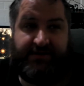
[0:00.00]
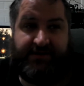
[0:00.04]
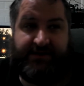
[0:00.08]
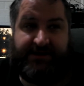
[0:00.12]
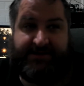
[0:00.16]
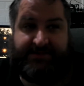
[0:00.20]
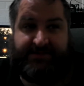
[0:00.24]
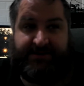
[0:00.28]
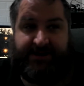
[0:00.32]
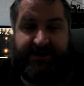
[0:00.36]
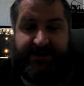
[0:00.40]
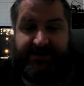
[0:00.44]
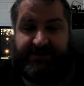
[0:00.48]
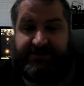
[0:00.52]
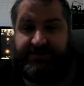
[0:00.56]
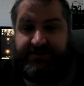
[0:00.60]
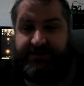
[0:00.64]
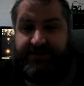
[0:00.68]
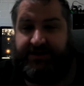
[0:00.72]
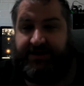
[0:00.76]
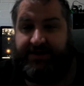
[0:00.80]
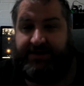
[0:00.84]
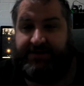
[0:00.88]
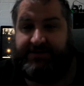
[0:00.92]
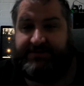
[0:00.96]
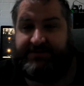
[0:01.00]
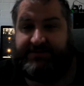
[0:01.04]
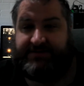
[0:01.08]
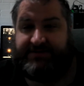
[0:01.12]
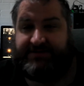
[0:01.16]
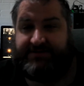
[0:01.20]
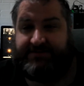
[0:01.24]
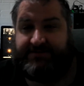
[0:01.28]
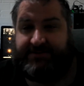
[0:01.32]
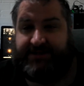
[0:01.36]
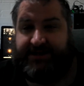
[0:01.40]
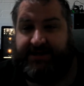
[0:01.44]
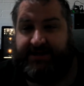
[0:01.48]
I might actually get into
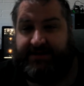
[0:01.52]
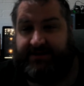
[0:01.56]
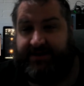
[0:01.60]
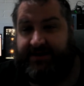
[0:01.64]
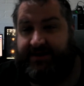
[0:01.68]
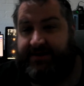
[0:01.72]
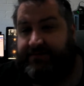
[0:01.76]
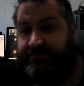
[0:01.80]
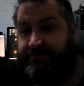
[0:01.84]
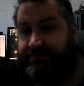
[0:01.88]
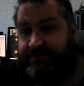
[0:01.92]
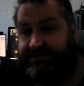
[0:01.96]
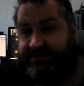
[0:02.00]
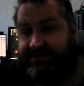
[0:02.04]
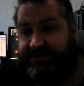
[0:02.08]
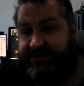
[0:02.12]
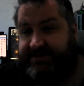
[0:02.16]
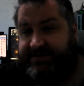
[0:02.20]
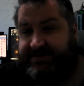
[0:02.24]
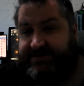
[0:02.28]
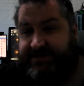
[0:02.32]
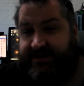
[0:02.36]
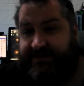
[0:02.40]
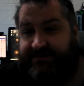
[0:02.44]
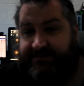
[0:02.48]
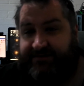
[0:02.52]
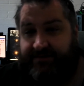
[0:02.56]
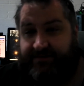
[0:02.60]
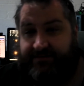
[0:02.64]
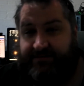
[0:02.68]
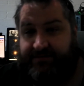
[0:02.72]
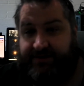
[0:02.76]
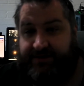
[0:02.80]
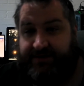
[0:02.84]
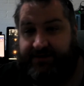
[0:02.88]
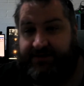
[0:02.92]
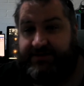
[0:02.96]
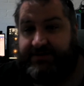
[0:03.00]
some of that later with tech stuff and
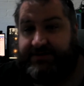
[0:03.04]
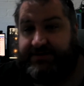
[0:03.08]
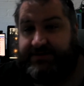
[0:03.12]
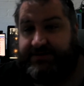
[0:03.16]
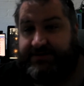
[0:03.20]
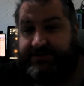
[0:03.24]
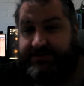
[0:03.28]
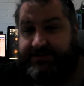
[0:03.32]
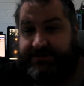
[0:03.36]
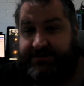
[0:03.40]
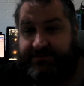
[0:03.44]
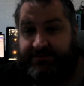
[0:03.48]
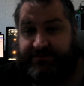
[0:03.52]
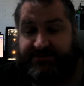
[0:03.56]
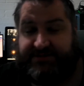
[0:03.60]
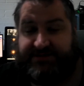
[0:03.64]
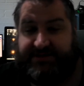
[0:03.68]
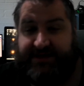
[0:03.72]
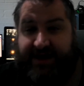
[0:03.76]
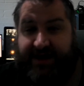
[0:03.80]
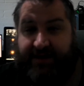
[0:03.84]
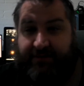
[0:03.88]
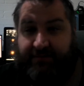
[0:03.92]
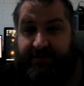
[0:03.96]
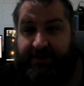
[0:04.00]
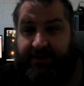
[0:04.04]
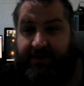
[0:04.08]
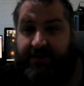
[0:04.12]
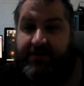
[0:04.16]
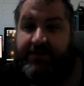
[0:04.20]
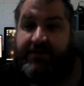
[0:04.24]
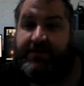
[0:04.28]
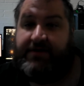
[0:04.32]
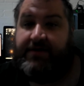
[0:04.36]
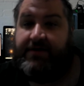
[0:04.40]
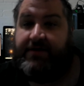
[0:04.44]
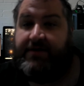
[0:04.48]
everything else, so we'll see how we go.